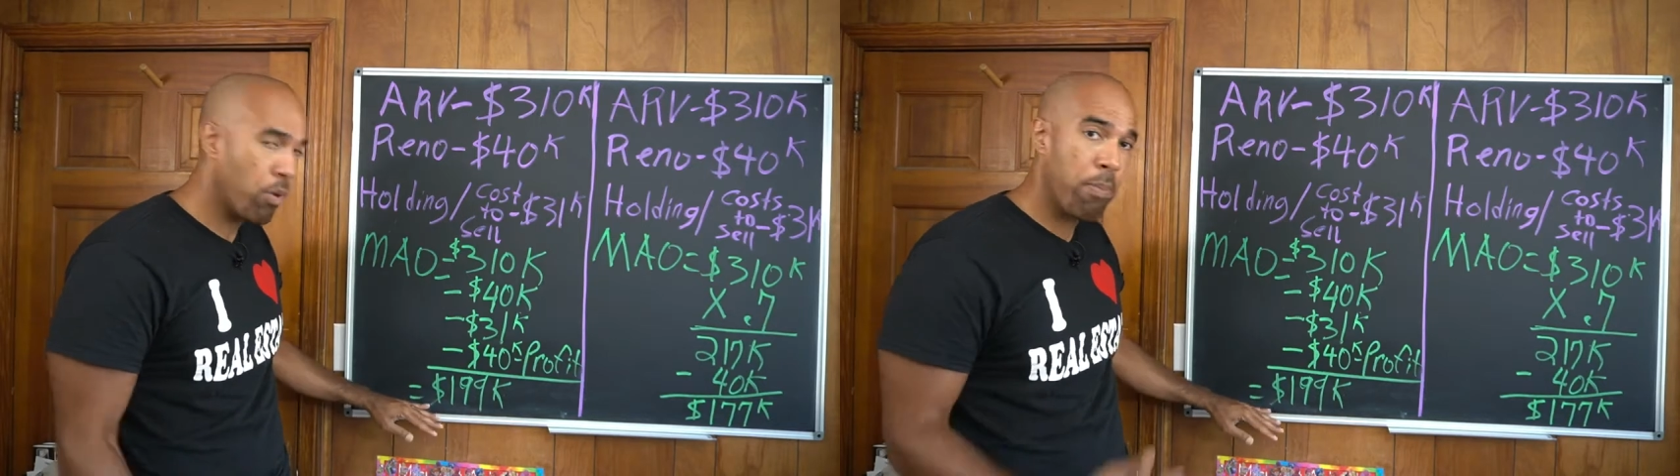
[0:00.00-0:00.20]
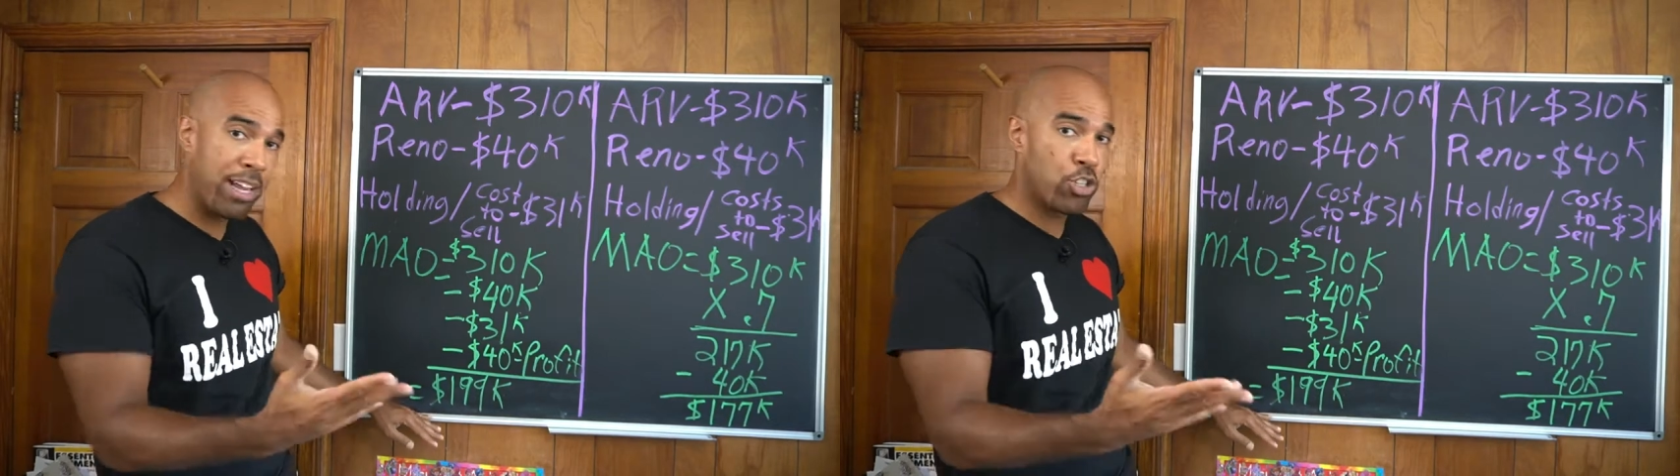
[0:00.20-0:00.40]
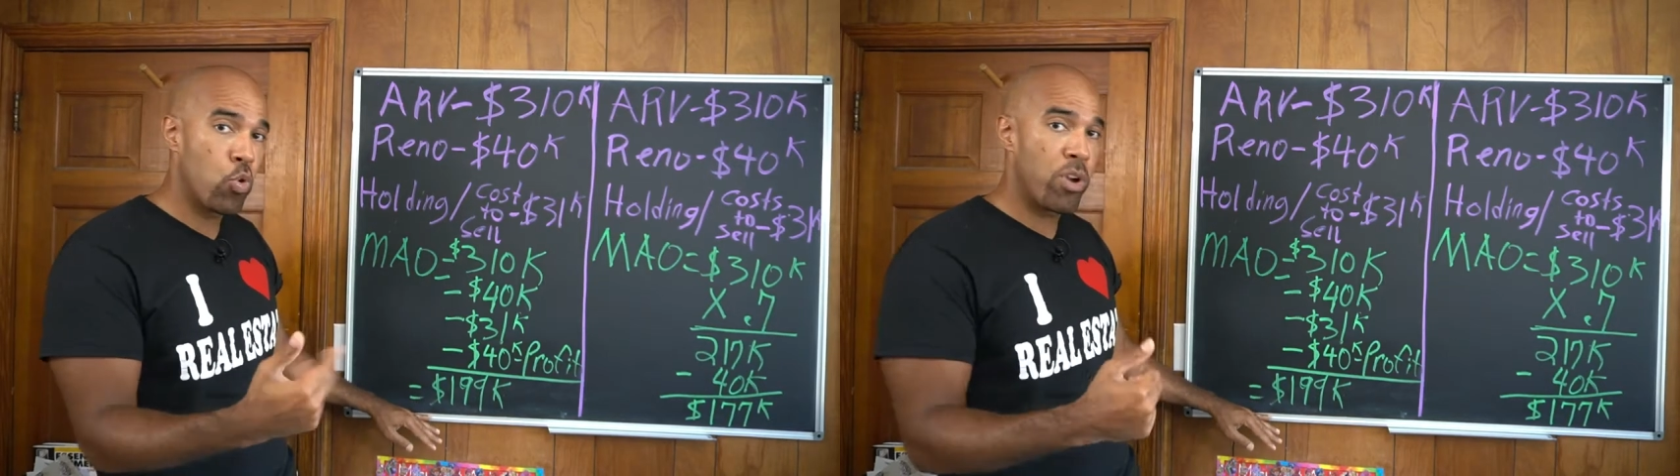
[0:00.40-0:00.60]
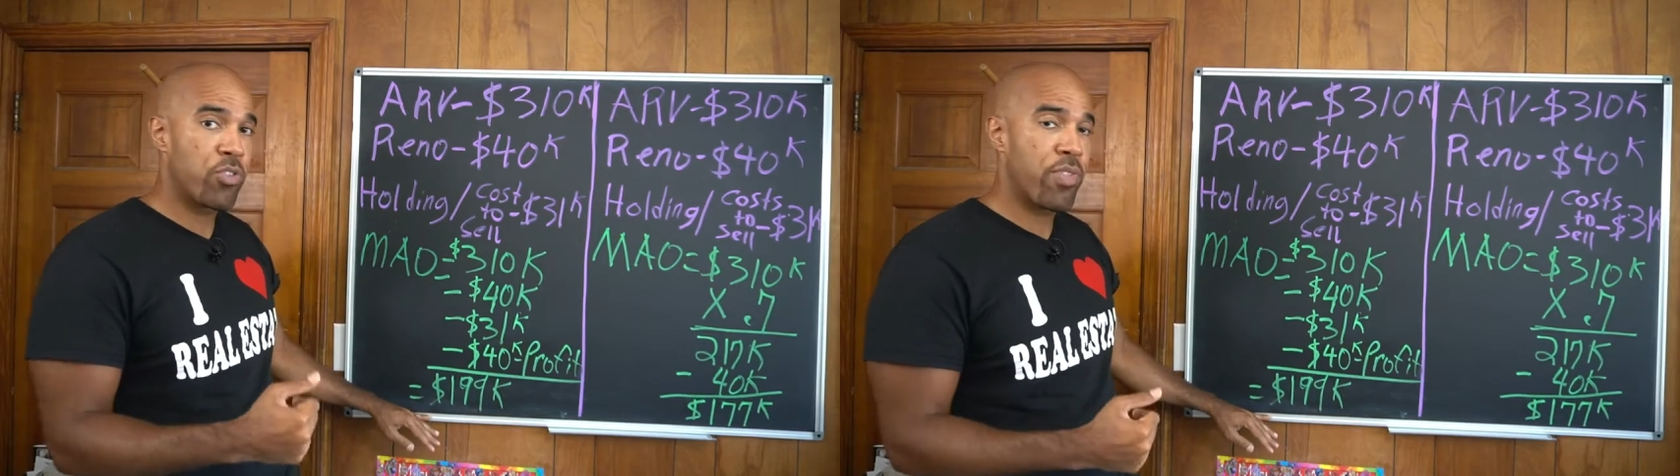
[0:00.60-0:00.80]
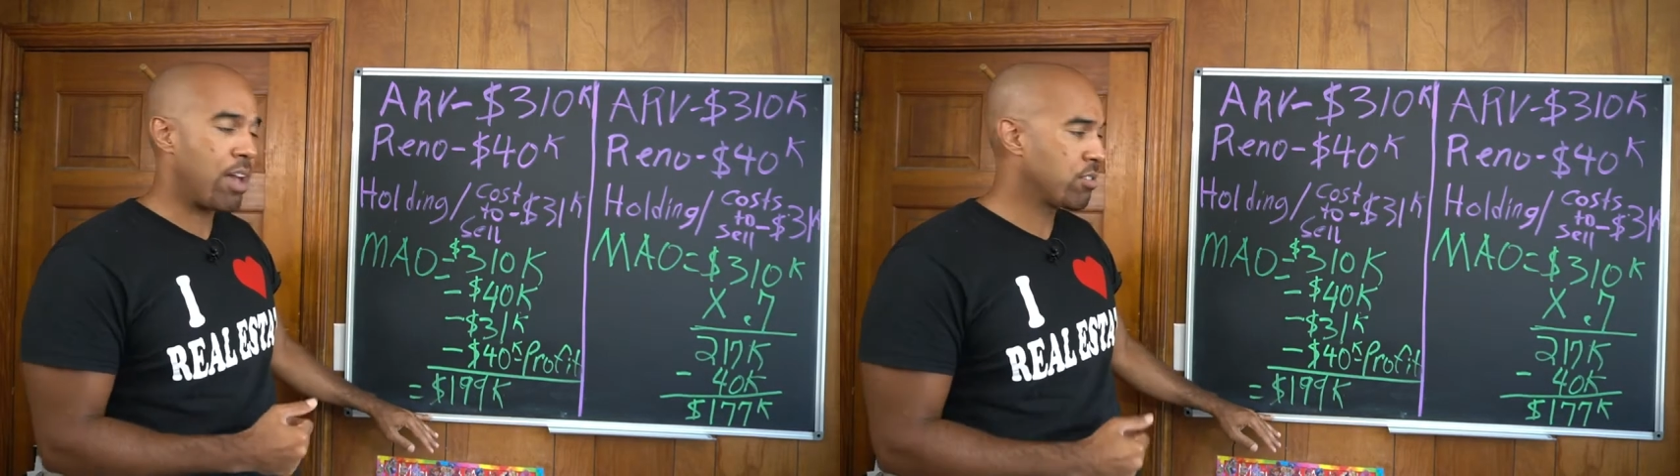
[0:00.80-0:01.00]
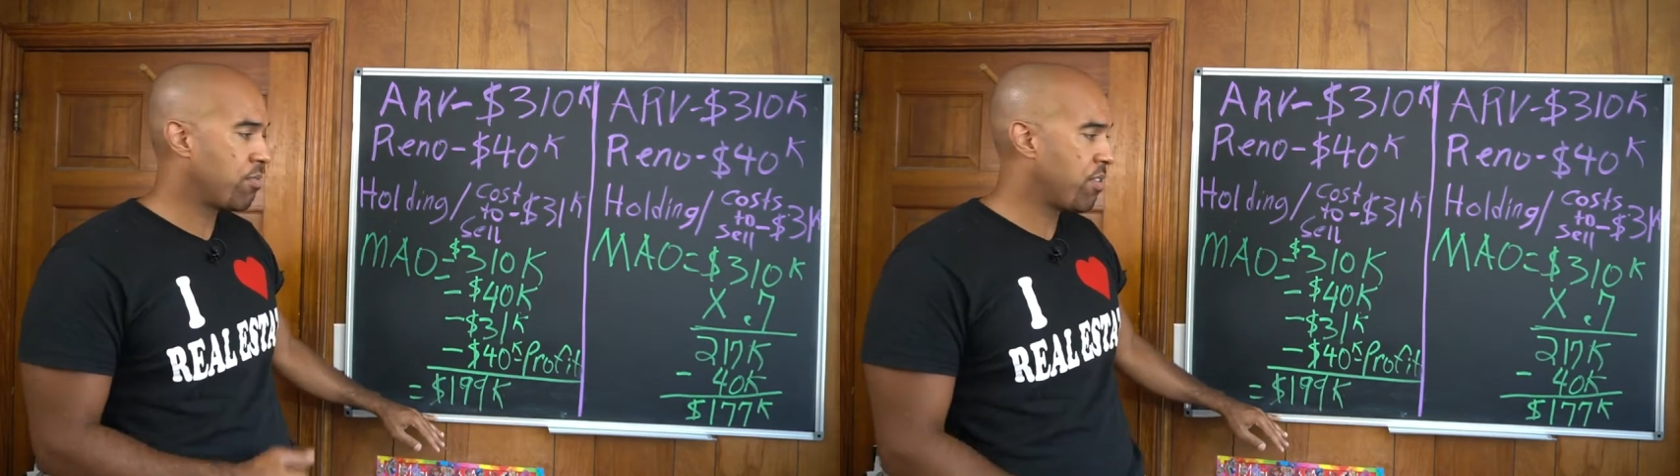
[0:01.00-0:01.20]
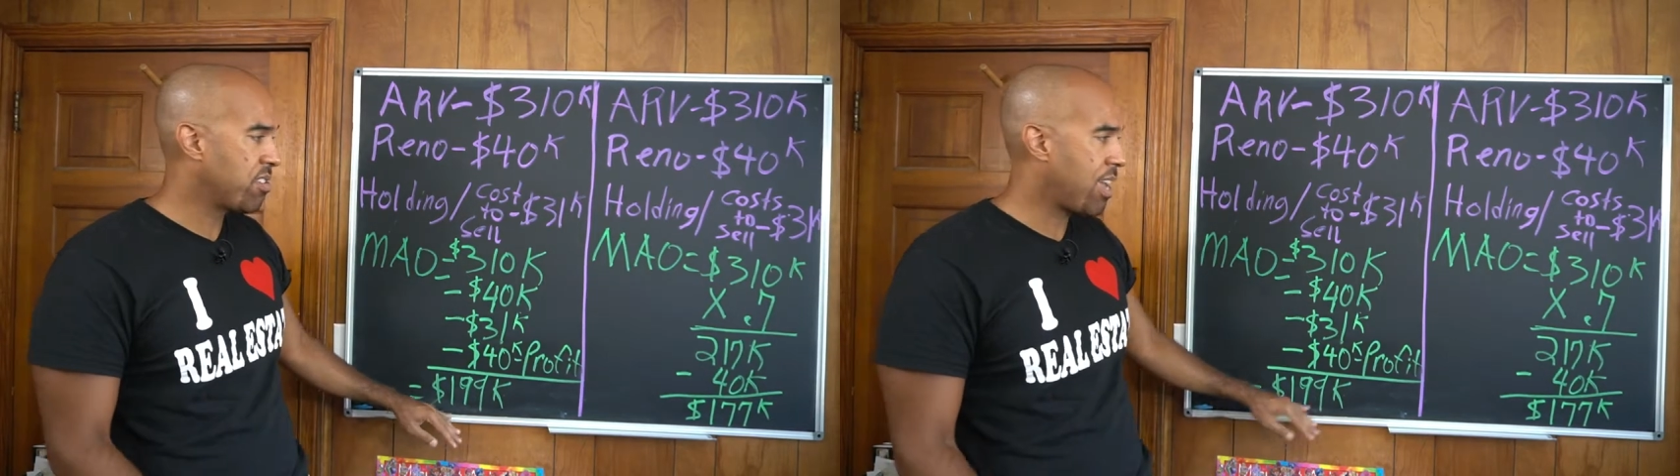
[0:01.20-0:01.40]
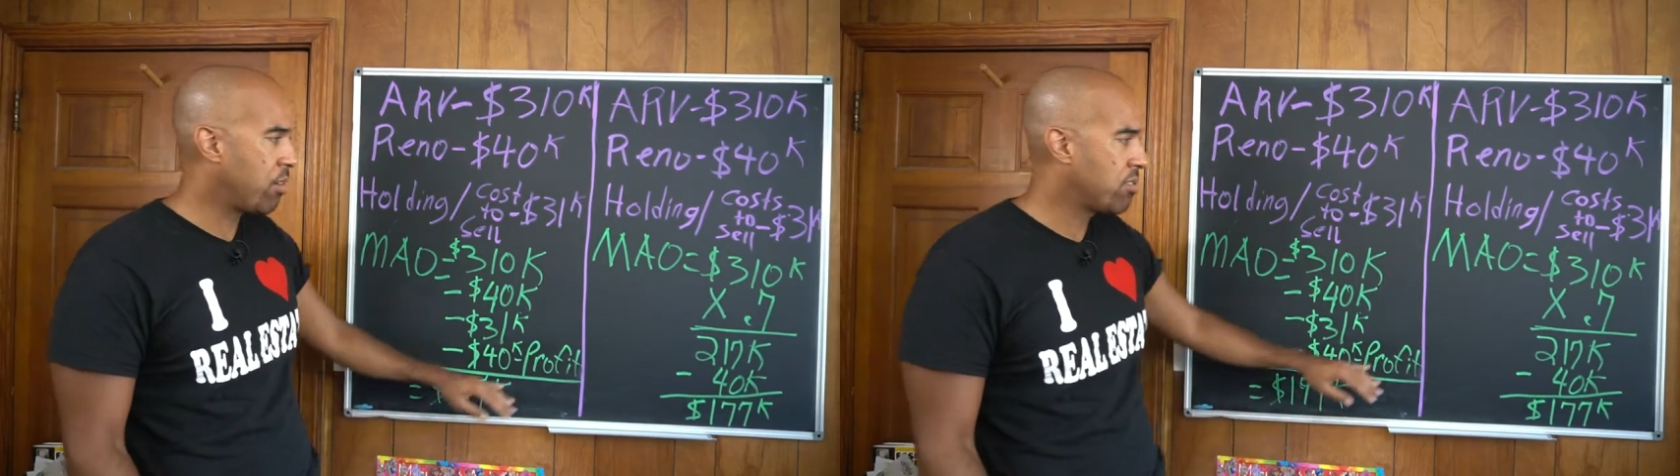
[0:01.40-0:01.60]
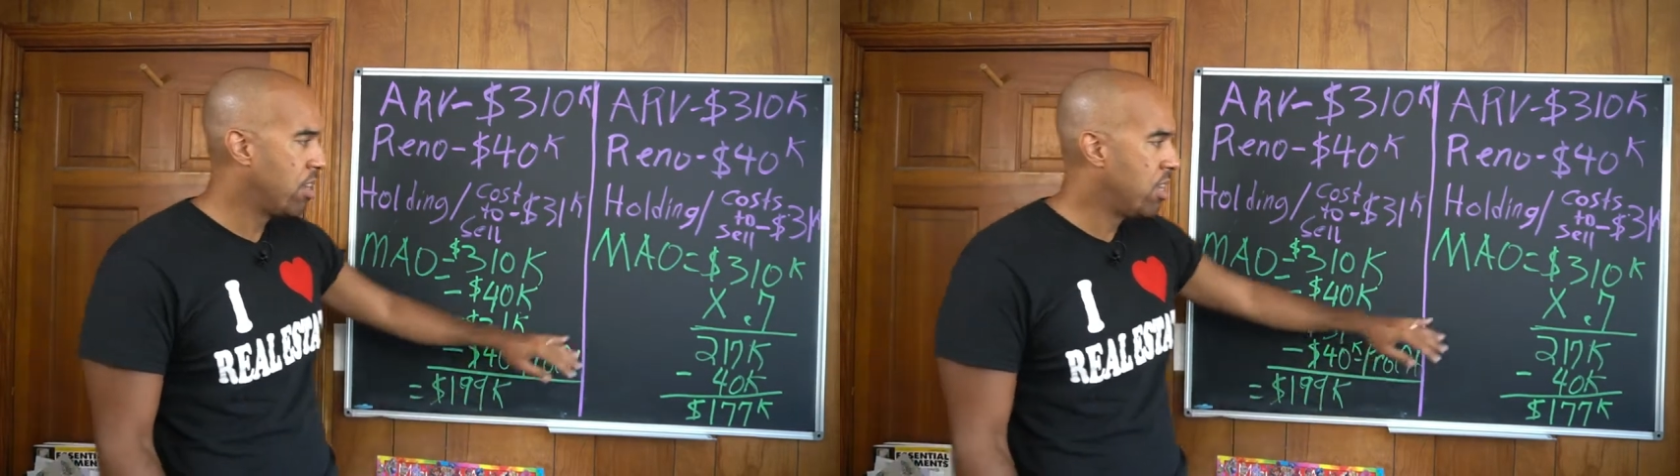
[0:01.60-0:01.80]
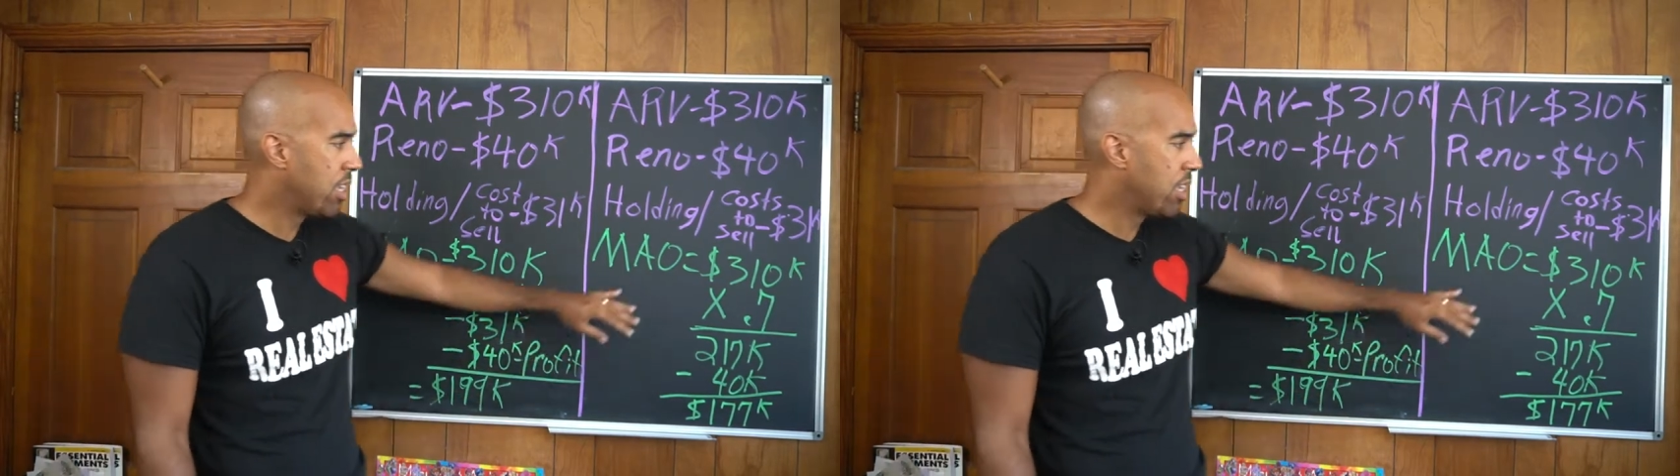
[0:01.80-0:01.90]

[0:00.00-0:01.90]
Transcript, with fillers: We paid two hundred thousand dollars for this house.